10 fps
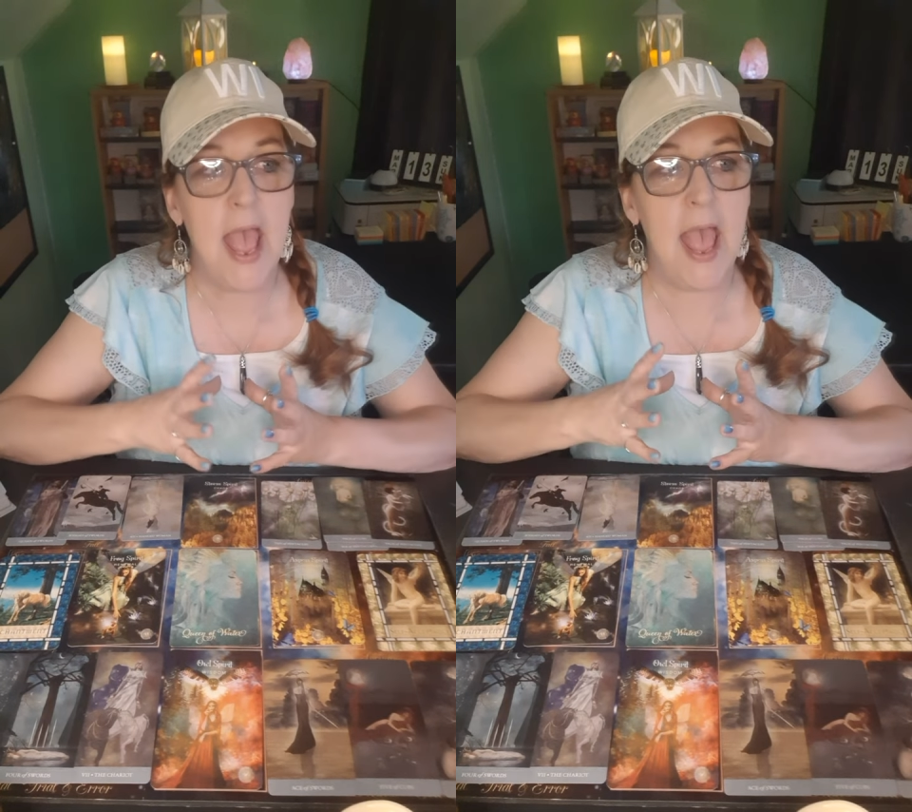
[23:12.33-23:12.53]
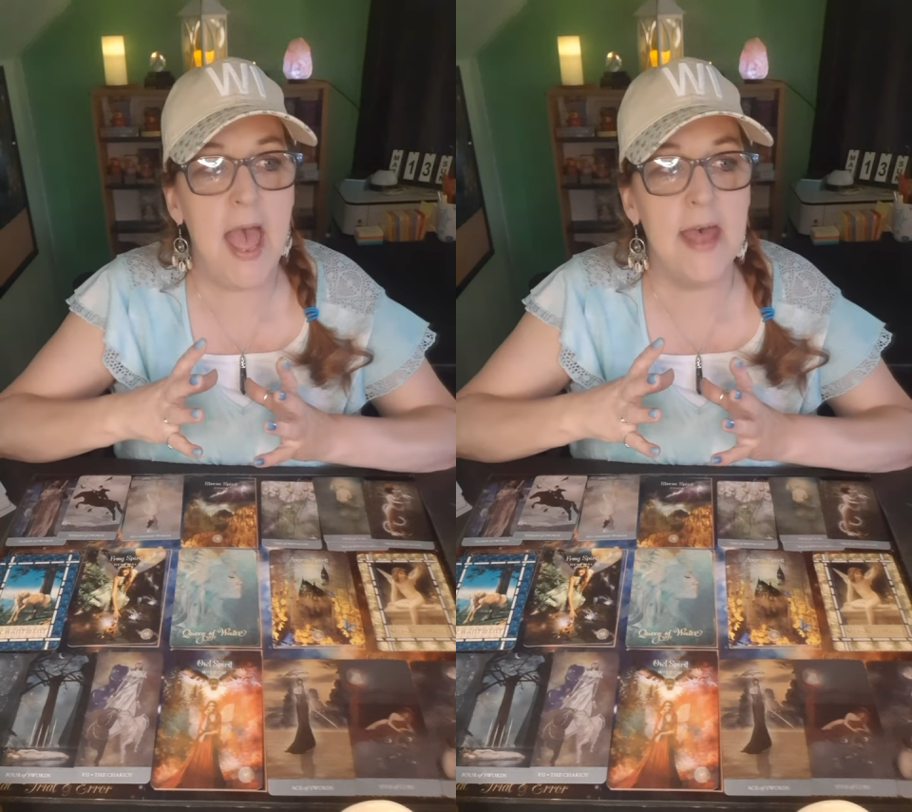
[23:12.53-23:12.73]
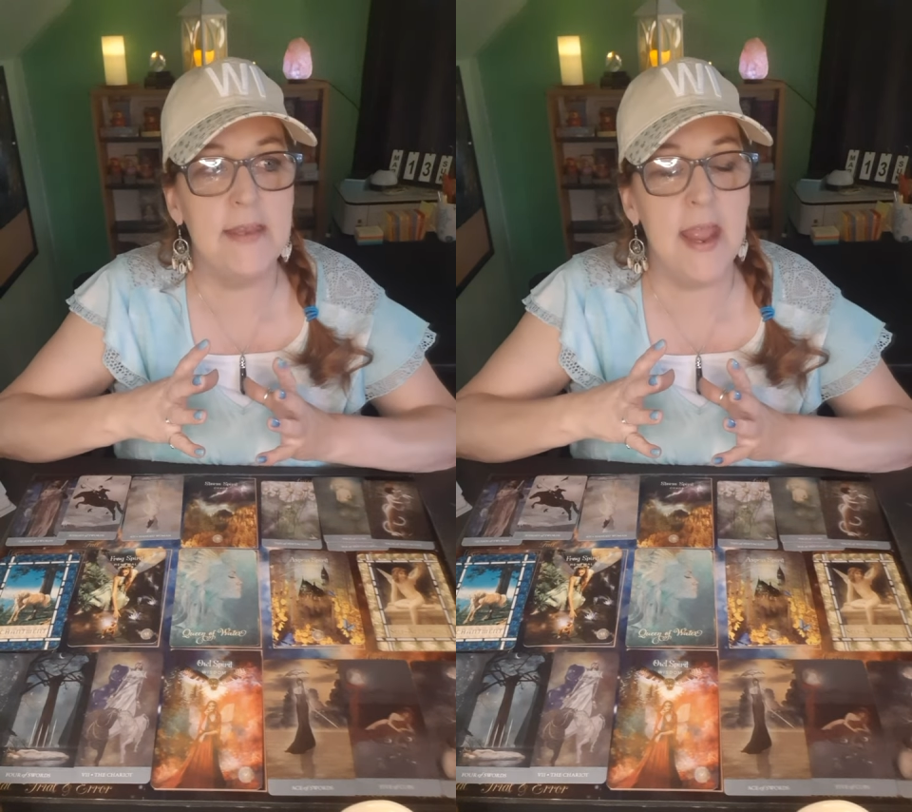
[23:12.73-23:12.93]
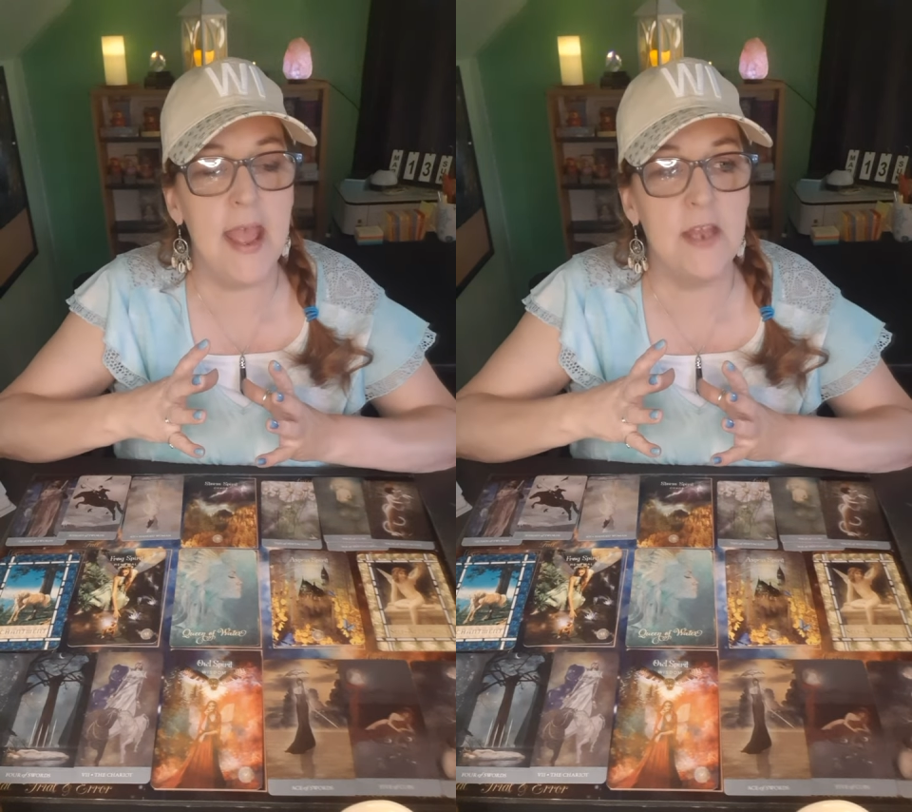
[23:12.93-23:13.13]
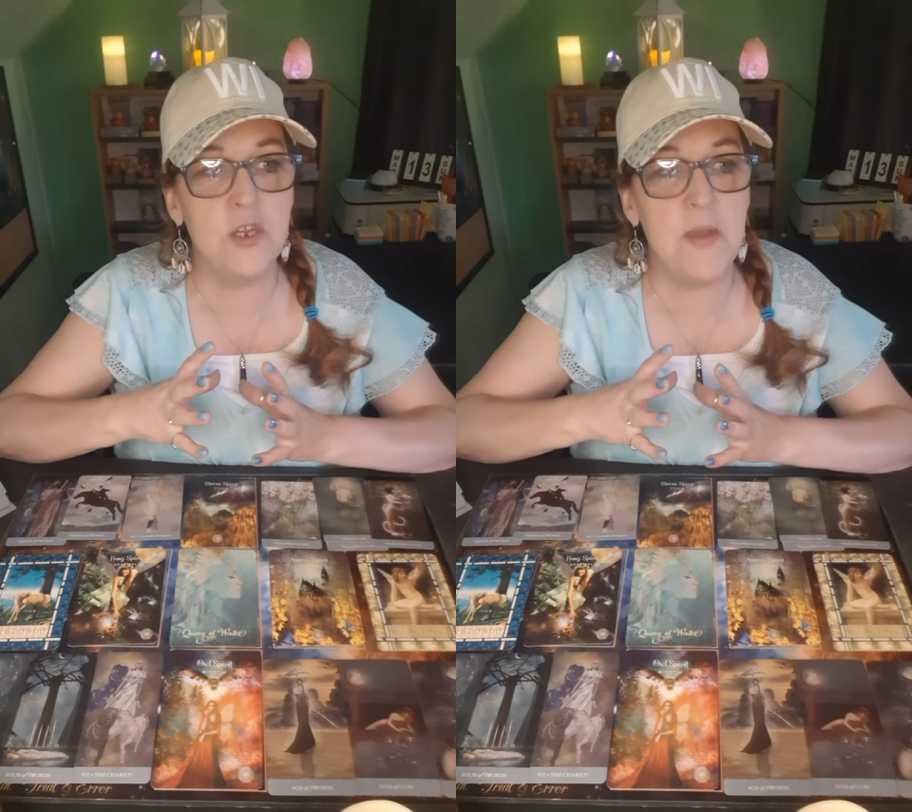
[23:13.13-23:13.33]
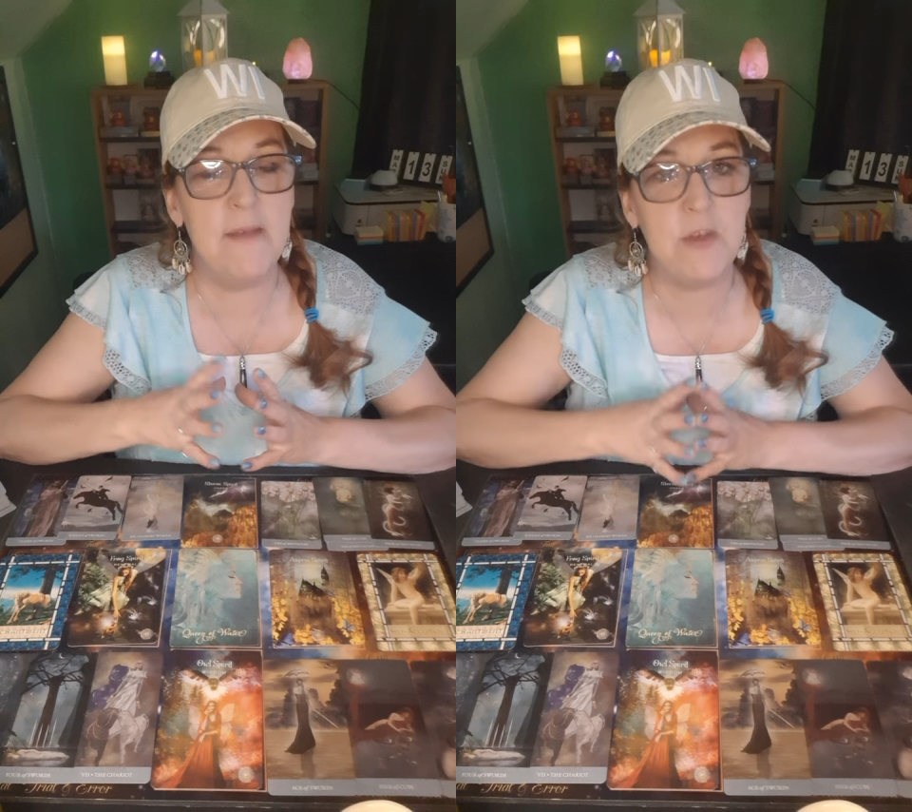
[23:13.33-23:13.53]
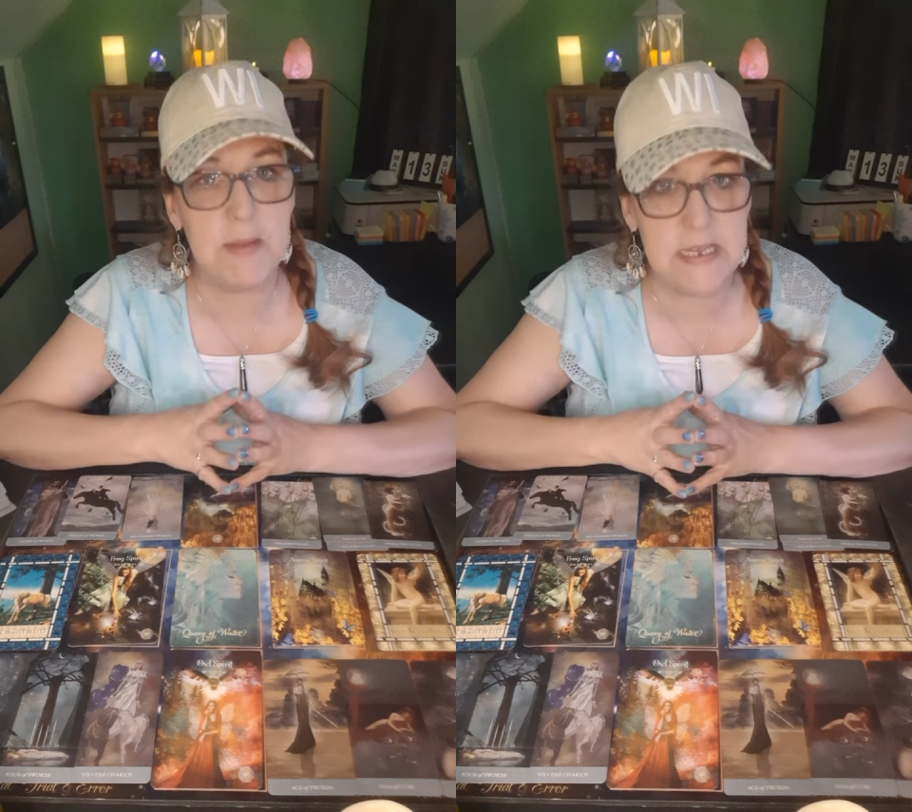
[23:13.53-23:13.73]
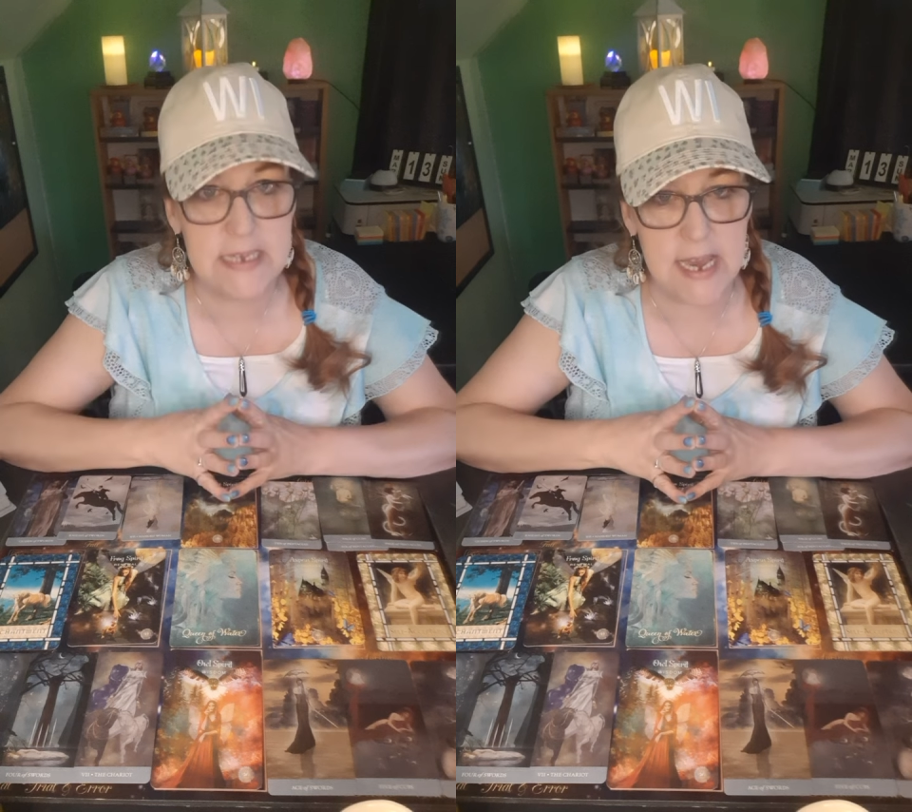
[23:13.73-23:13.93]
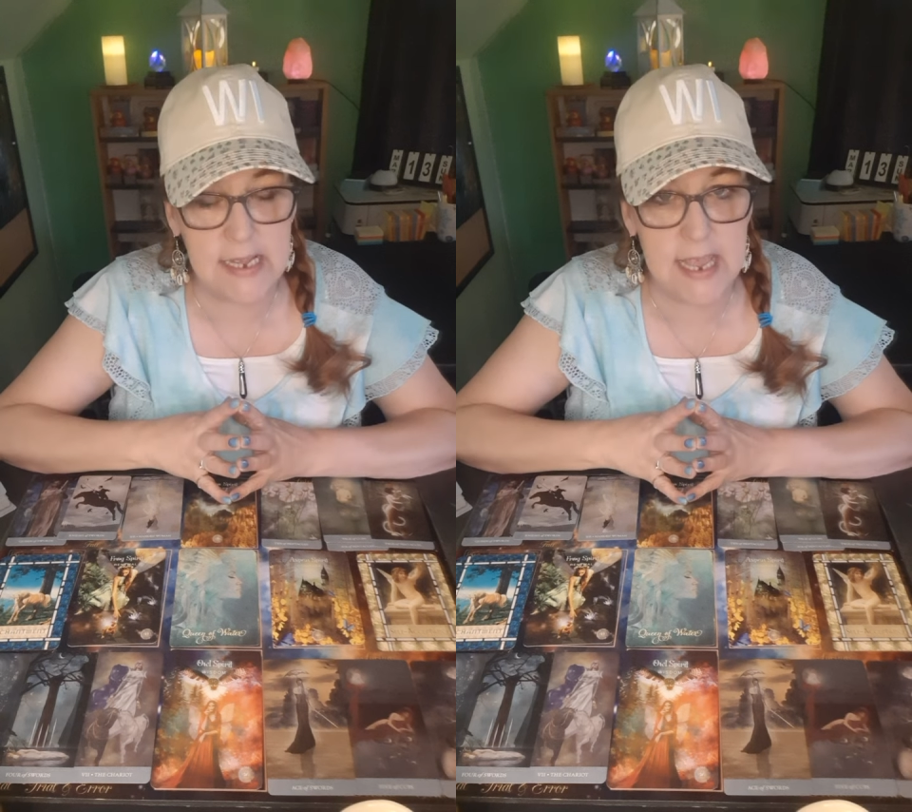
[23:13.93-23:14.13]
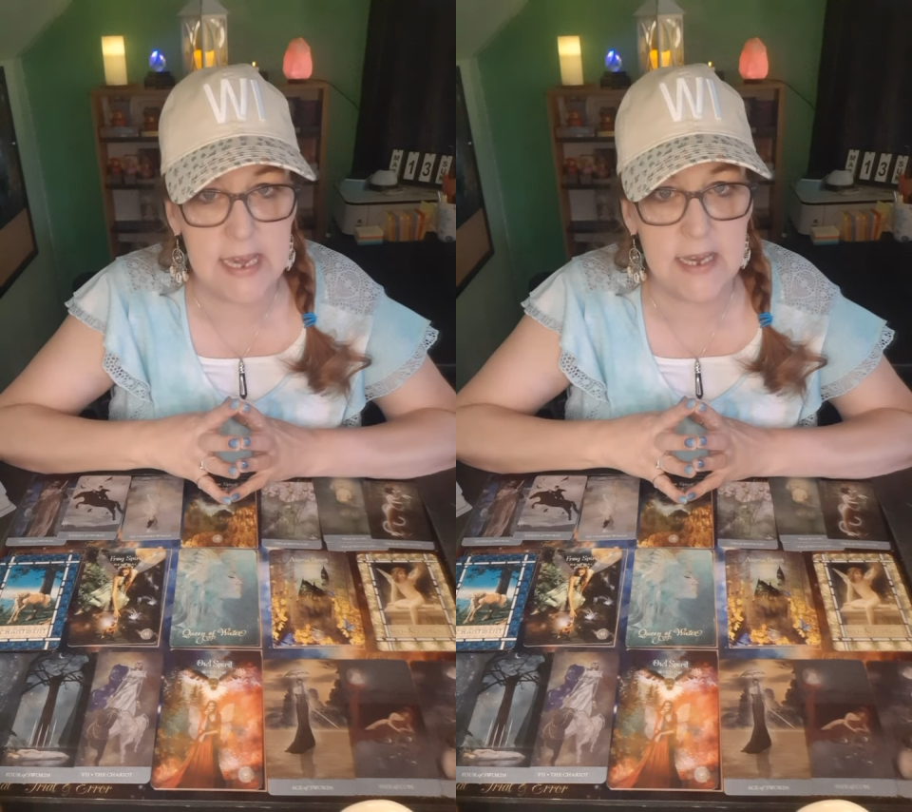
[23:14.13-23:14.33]
and, and you have to be
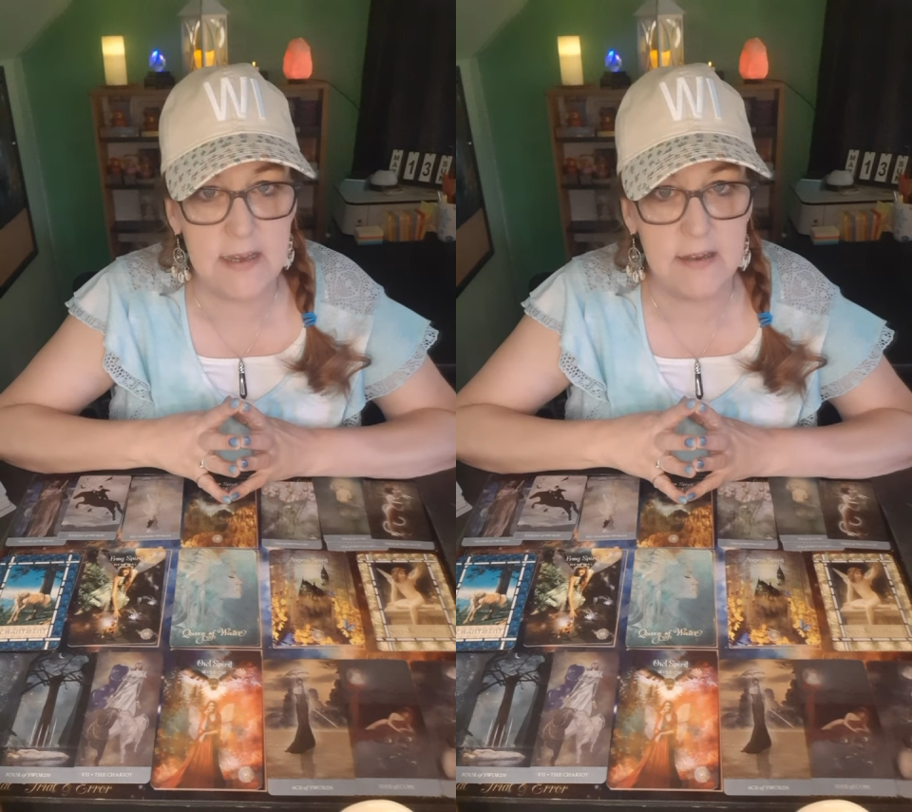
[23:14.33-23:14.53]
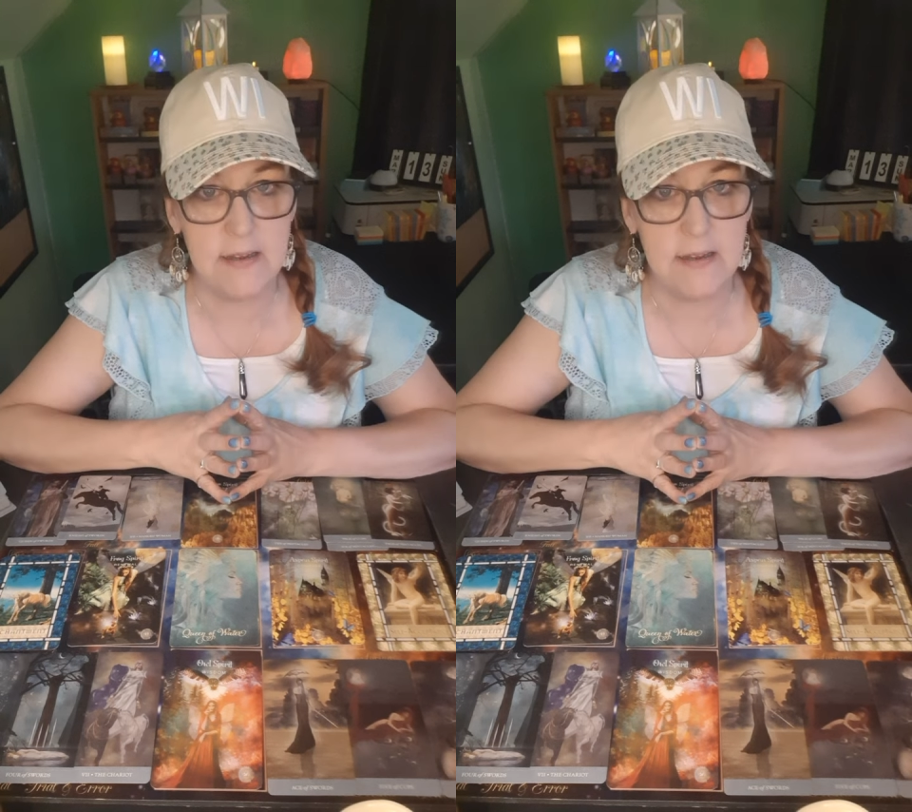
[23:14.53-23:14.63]
dedicated.